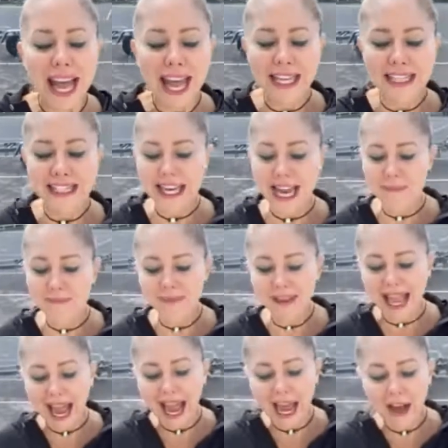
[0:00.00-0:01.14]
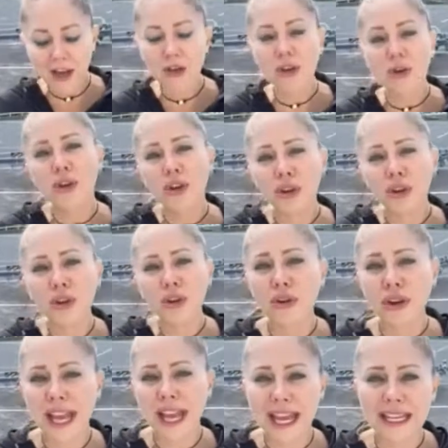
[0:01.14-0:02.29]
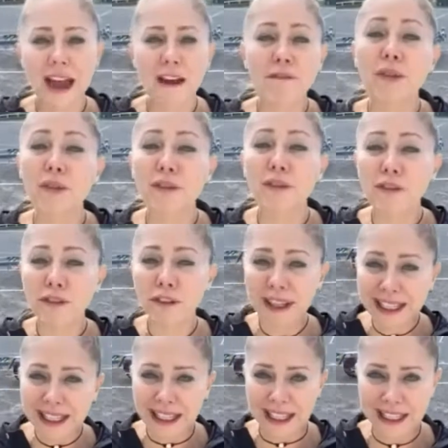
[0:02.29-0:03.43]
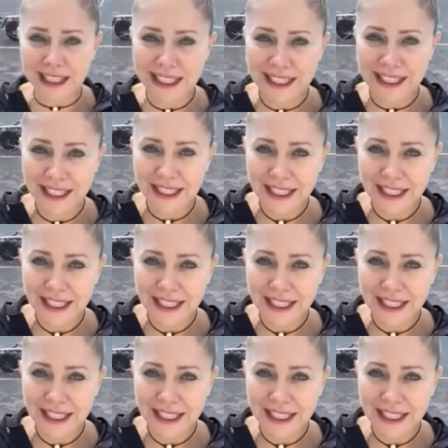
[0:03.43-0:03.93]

And how do you create a fulfilling